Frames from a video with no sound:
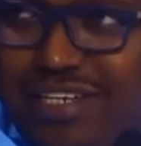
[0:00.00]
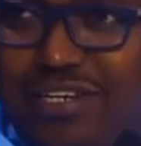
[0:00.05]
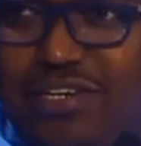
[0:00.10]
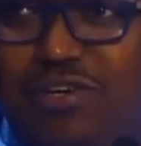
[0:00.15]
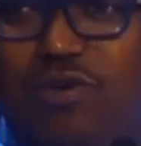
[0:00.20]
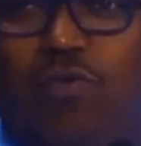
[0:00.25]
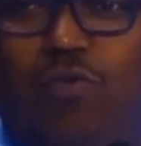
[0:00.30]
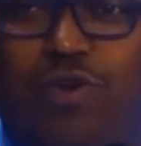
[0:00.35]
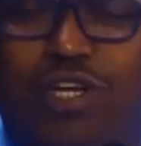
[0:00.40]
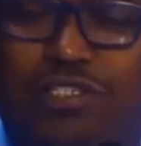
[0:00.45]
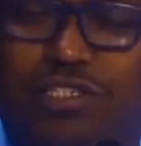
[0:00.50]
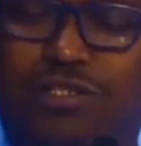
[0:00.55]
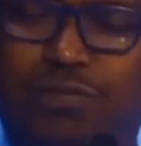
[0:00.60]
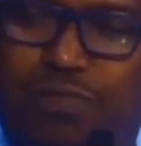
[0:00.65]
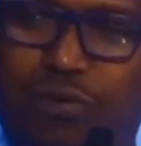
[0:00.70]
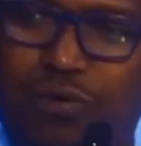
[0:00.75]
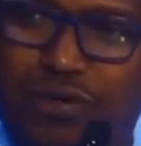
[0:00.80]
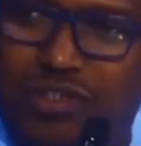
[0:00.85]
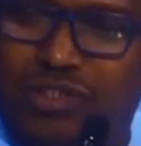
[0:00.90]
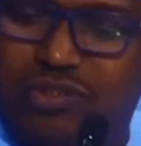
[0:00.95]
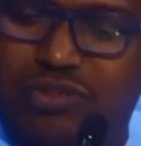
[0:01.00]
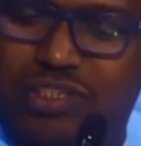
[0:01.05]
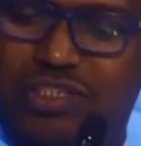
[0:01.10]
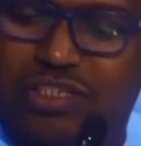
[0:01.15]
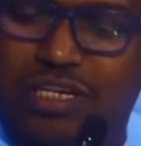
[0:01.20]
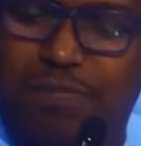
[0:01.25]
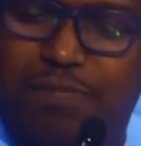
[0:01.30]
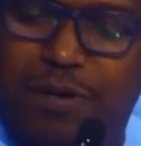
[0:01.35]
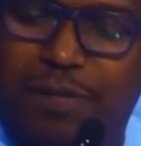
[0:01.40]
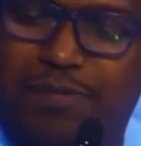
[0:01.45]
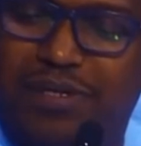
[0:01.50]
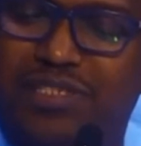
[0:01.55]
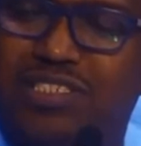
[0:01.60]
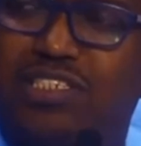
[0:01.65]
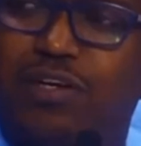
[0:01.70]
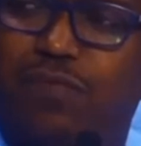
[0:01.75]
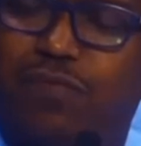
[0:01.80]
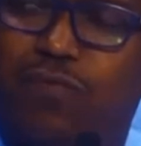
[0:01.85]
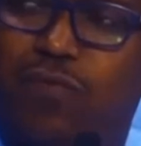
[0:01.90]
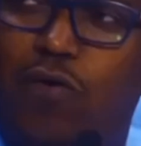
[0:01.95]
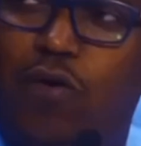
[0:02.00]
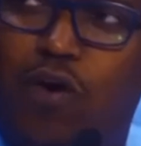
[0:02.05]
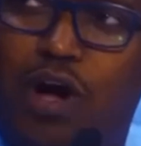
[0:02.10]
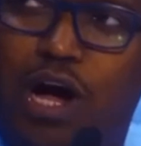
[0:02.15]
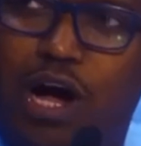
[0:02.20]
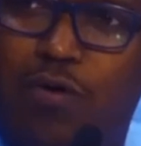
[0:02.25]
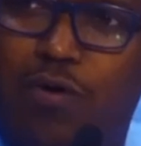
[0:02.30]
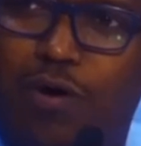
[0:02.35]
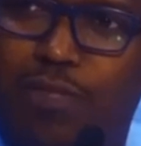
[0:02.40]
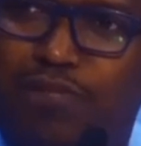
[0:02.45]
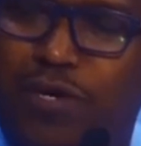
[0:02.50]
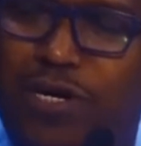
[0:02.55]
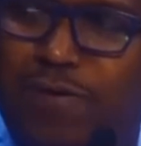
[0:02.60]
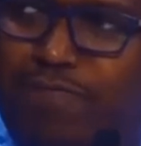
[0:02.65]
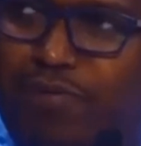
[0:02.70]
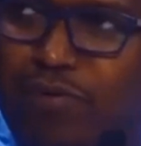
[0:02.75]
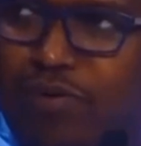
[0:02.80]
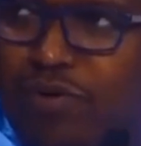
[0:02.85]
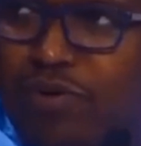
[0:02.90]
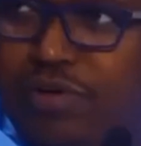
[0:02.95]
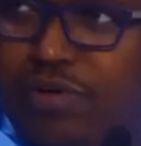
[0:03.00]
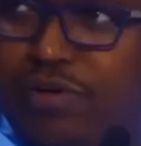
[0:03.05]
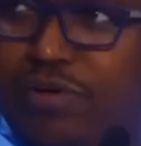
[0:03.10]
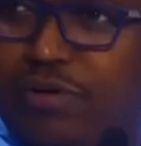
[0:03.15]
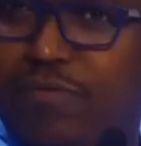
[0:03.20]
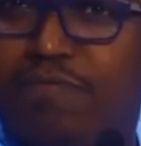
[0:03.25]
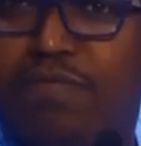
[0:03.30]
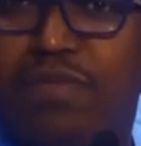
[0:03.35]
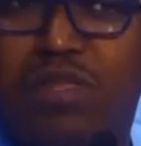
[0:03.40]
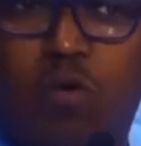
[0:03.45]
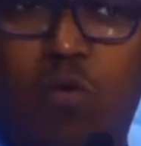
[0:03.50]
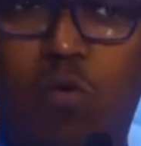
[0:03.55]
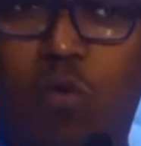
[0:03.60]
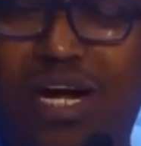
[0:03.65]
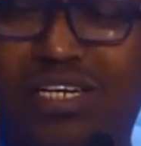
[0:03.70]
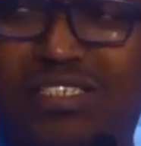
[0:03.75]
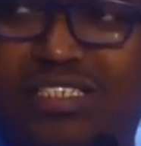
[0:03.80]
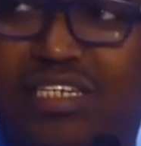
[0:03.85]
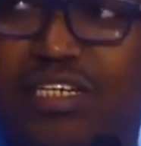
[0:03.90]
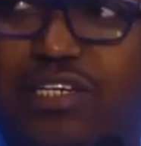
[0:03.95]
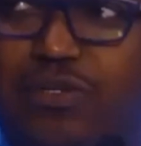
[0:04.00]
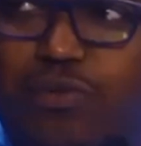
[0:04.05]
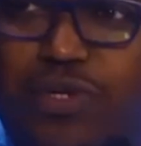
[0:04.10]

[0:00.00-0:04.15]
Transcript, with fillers: We are supposed to step up and say, for our people, what can we